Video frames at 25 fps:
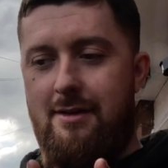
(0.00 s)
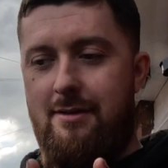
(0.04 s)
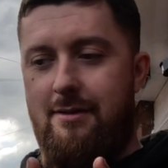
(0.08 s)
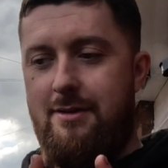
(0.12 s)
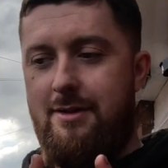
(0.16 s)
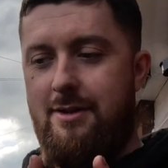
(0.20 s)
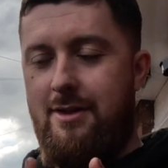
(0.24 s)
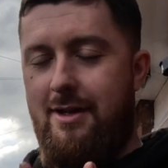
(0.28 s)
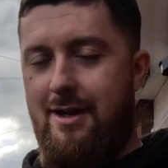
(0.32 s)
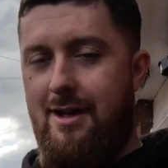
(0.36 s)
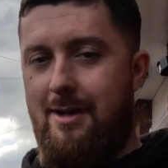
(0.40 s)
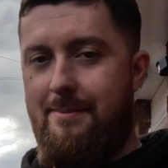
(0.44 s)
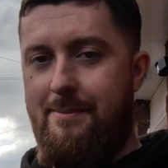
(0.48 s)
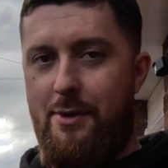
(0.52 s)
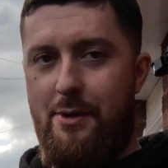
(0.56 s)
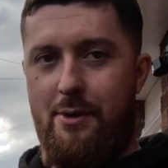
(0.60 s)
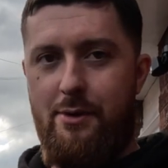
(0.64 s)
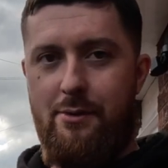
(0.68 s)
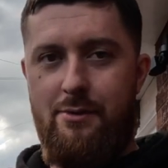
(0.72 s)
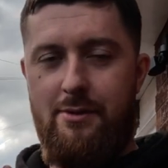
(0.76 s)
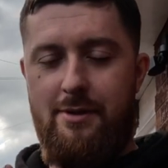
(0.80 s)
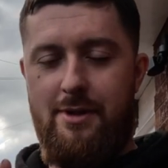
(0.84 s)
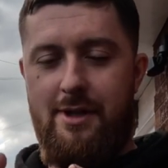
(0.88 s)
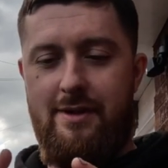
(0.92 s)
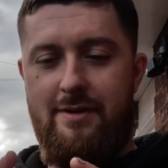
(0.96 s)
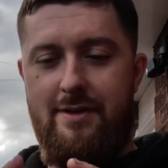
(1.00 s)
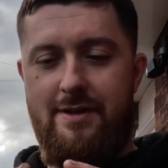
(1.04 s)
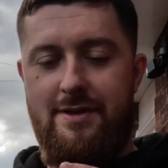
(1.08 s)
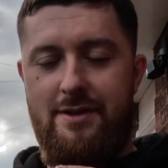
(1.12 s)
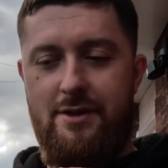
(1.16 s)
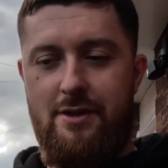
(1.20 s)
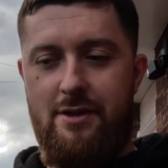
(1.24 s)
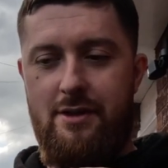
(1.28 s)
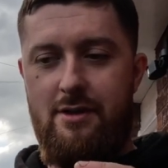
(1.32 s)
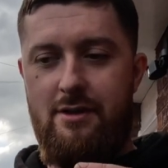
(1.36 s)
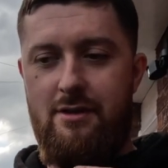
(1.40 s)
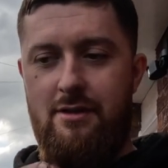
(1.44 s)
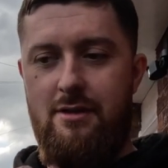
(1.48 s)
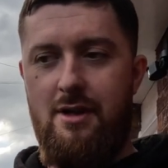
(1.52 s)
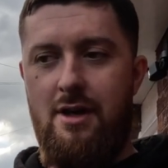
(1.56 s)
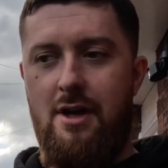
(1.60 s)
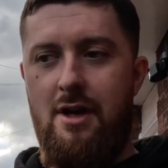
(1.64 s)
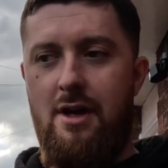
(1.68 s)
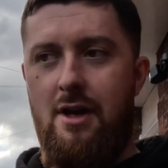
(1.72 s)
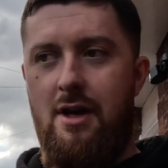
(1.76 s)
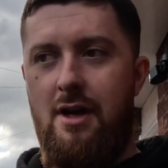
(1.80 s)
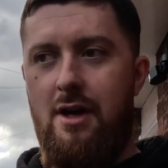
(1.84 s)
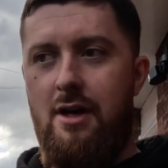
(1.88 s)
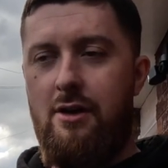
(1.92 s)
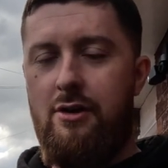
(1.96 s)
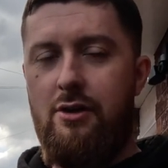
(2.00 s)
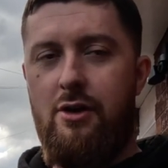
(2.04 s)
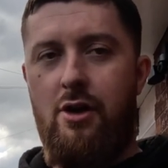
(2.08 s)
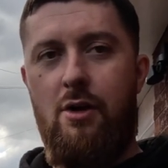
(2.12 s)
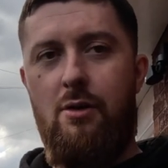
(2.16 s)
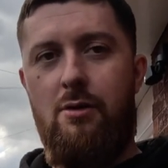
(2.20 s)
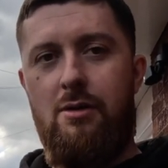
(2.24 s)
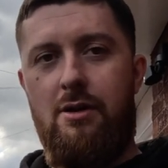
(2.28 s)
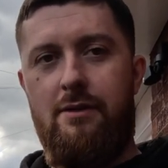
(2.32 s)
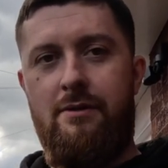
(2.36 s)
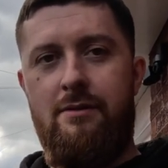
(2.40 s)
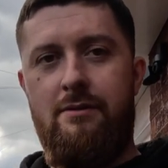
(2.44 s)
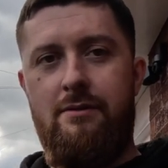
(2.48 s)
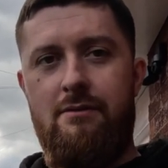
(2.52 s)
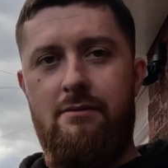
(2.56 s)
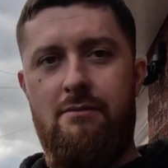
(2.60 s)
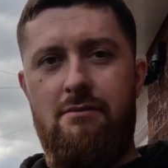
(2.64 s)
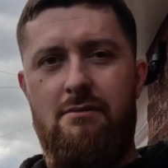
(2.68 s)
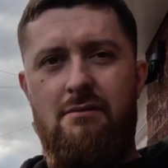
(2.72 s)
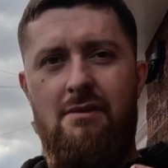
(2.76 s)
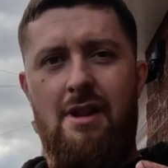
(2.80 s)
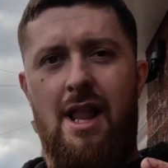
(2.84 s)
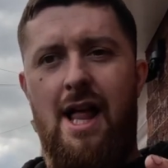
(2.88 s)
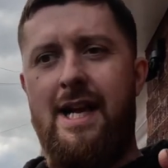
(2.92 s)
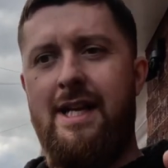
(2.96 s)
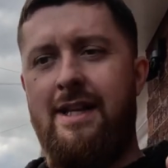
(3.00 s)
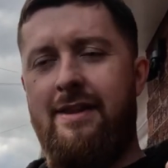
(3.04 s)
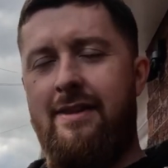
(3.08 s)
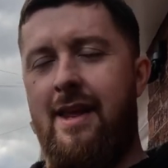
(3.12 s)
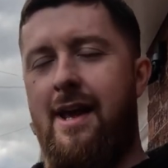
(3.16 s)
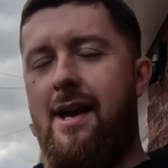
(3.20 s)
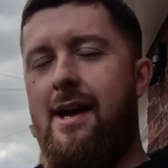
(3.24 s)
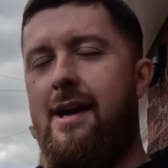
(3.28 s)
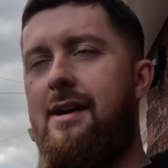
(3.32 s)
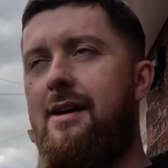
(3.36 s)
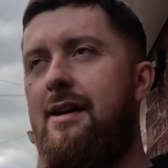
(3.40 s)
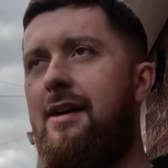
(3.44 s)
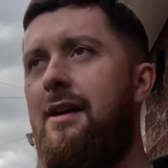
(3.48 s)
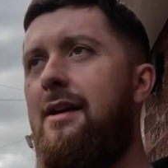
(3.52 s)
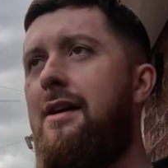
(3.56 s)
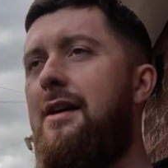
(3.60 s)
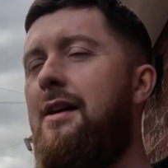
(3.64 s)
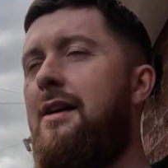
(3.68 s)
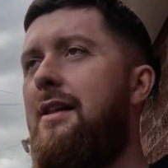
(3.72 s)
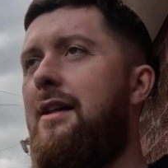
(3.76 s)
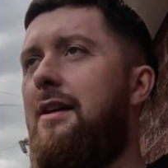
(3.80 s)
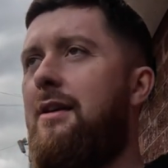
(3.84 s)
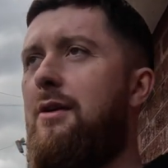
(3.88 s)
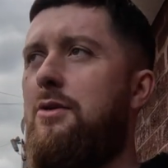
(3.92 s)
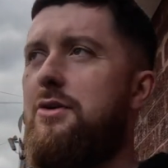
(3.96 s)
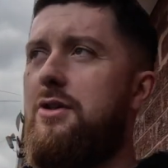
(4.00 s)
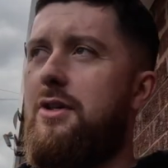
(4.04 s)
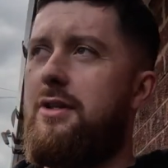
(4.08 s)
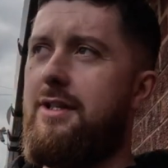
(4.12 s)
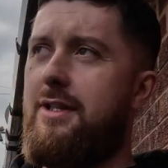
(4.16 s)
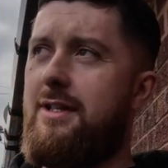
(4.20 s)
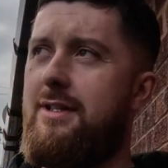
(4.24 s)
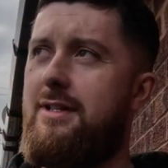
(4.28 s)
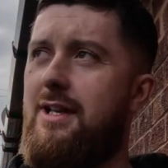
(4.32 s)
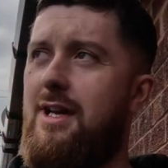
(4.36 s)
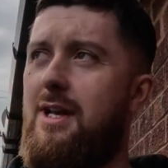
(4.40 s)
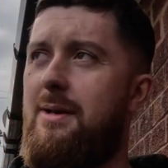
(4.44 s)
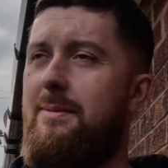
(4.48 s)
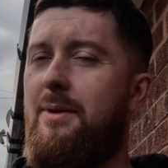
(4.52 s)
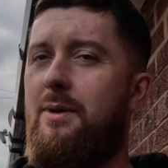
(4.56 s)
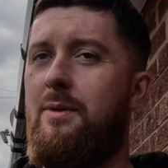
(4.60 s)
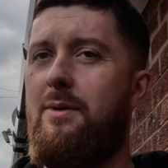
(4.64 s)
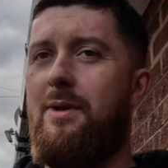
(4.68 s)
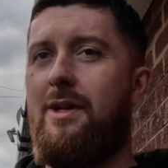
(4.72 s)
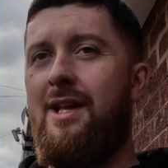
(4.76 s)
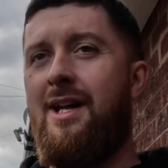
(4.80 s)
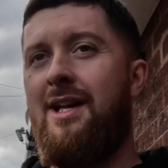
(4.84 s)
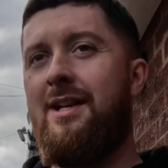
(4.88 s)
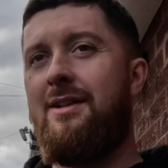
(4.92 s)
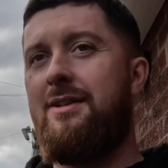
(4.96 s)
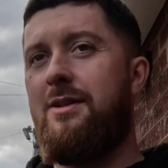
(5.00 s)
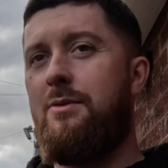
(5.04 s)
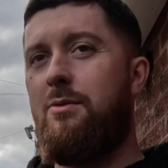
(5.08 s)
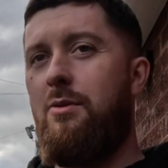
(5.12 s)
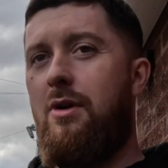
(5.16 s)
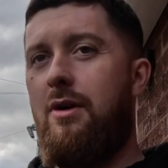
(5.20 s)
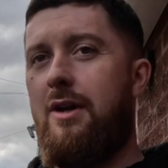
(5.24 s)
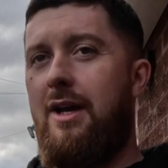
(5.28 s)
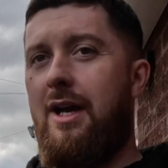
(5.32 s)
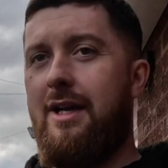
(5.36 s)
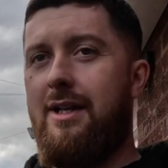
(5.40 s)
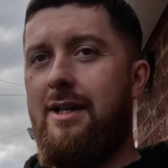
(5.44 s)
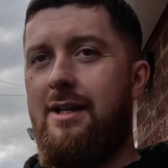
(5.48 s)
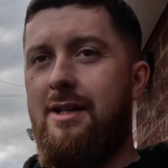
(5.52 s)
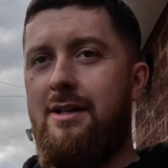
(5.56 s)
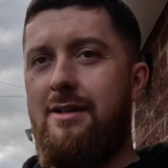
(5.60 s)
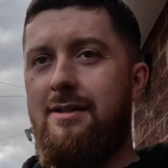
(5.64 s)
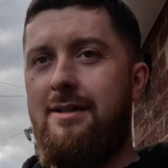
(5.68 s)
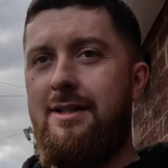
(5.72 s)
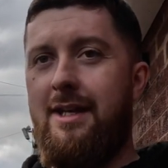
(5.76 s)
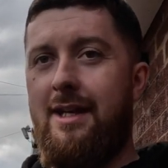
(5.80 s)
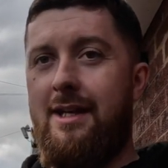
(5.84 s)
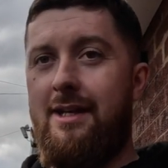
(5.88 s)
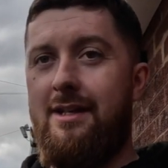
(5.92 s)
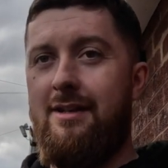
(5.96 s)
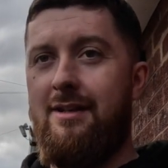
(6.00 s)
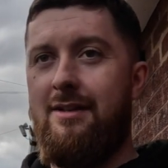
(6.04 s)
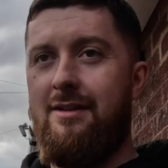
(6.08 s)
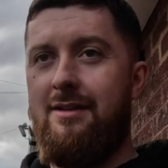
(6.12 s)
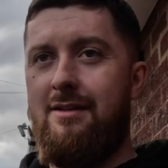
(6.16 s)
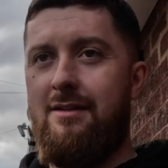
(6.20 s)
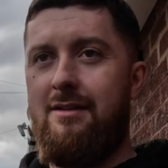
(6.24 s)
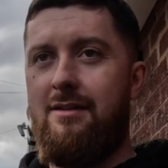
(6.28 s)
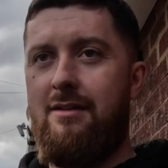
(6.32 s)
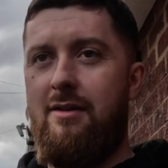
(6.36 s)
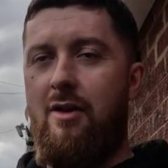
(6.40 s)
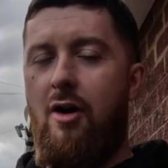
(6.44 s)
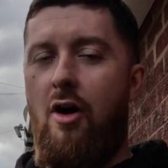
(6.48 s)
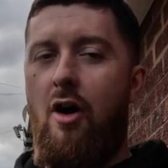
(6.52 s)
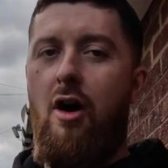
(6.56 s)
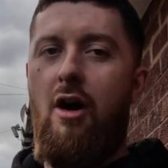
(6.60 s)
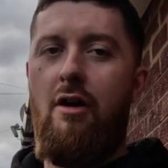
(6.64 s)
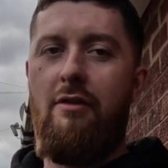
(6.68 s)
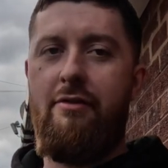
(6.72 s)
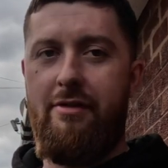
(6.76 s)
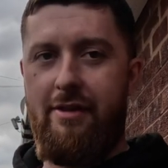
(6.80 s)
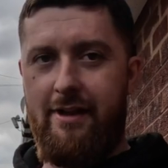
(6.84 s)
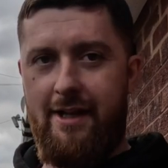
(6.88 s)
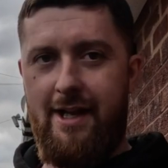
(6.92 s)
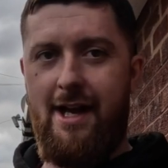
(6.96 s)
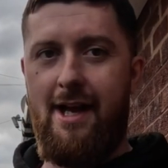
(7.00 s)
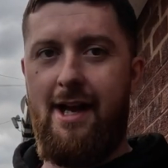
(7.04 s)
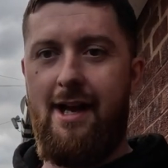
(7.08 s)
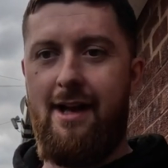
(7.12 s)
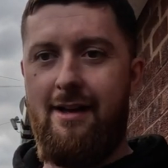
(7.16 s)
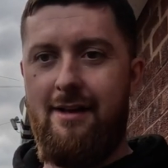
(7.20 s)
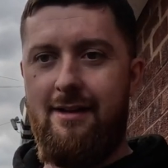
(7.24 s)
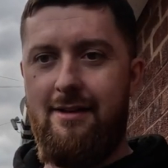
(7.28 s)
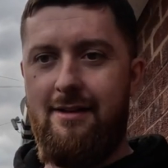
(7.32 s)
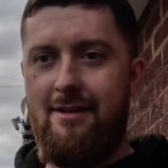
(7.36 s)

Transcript: turbo, there is a coolant line there that goes onto the turbo, and that's the one I did off the car.